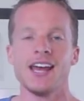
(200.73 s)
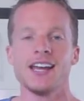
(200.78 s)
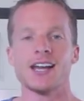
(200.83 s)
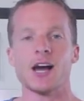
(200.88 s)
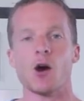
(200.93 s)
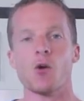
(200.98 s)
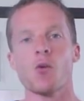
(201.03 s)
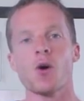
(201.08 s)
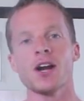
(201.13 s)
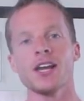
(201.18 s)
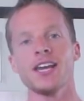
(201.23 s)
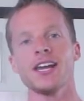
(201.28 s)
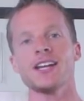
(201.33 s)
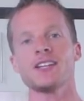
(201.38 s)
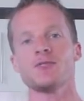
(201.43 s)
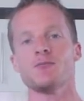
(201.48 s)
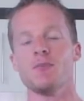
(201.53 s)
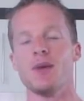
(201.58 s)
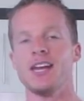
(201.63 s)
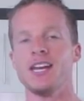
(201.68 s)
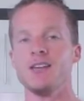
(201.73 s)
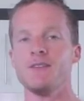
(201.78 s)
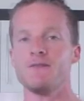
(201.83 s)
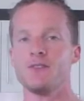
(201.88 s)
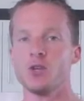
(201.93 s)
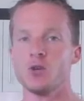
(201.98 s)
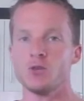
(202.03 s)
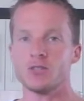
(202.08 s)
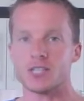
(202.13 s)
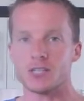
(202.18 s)
Now I wanna get as many
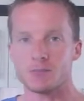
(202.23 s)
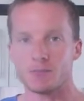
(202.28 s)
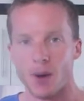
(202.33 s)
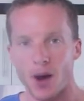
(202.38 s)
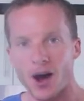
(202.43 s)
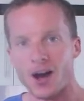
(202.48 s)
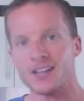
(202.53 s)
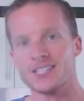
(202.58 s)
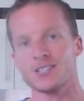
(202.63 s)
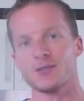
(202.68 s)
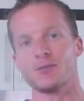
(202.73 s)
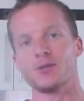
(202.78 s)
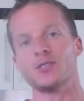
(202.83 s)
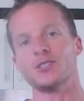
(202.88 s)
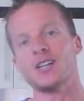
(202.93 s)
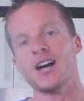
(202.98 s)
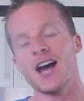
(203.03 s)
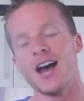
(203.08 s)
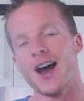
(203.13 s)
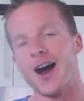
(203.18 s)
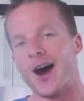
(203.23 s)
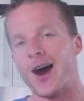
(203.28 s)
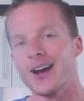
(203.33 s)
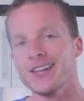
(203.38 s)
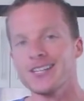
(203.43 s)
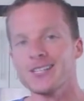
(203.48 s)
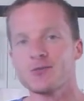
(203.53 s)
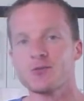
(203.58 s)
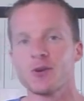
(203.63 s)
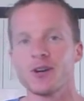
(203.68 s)
views as possible
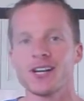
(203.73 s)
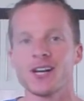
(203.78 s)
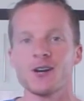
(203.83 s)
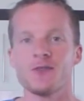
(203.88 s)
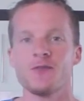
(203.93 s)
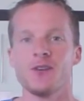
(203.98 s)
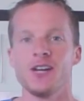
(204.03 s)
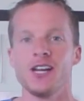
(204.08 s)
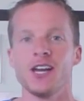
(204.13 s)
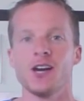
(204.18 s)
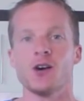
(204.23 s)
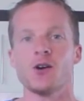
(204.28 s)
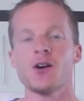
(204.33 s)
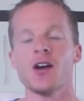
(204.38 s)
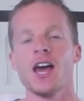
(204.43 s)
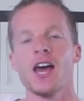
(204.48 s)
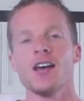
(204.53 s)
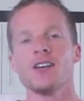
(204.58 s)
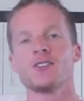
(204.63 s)
on this workout video.